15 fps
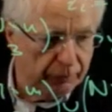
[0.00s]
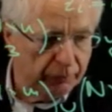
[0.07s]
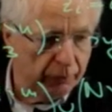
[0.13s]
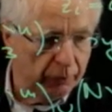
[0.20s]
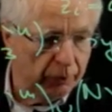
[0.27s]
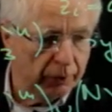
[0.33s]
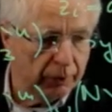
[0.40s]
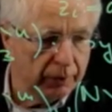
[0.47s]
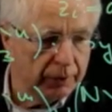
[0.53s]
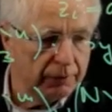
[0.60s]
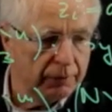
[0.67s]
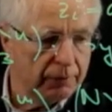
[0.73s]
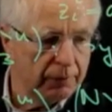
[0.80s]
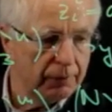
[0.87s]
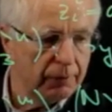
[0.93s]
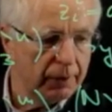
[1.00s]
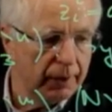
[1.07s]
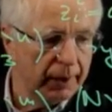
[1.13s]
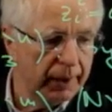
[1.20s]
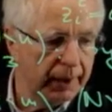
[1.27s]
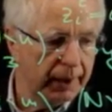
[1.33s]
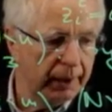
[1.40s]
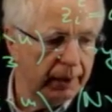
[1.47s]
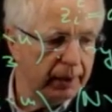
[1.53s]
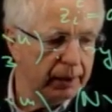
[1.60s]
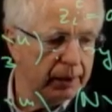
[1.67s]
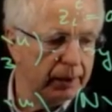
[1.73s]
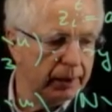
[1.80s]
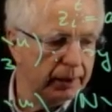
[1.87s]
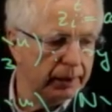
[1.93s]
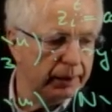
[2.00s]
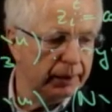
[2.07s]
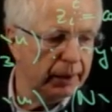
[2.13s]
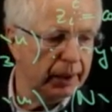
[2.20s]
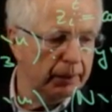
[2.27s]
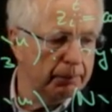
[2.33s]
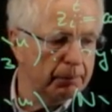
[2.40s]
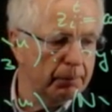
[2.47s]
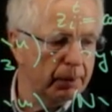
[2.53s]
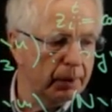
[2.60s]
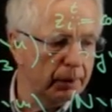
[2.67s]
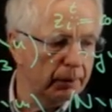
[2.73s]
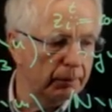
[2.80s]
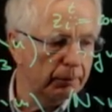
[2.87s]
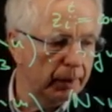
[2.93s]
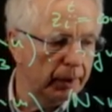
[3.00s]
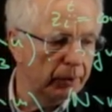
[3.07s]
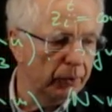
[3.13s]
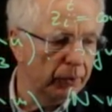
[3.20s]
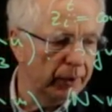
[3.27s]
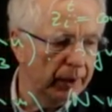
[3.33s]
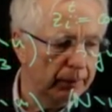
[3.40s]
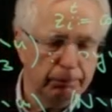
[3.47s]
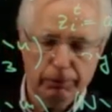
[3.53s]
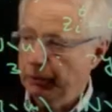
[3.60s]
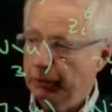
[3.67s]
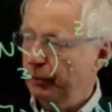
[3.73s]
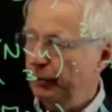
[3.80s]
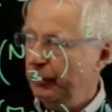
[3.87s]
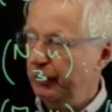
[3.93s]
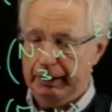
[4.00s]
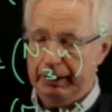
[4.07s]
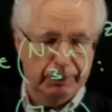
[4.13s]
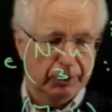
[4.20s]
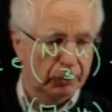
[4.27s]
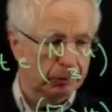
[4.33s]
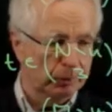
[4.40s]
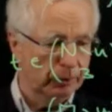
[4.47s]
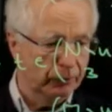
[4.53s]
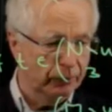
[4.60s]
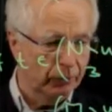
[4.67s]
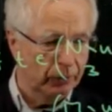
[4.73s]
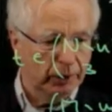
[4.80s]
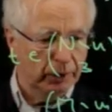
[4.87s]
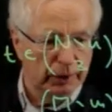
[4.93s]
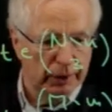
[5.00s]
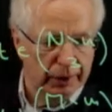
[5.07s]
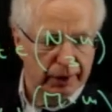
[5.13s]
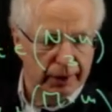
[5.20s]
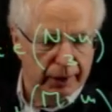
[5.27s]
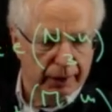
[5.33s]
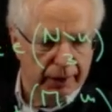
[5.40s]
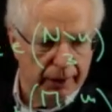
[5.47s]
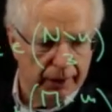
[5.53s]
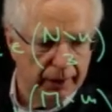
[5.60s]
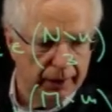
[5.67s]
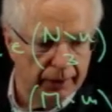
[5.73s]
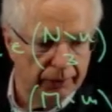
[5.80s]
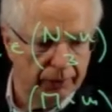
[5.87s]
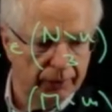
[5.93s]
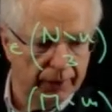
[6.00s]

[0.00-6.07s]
for L in M minus M. So the same as before. And